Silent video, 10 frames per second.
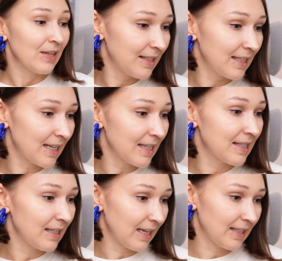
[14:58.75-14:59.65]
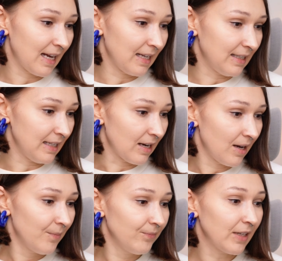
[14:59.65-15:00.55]
Let's discuss the next
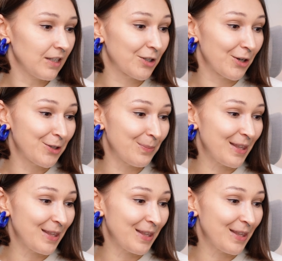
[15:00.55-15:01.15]
idea. It's going to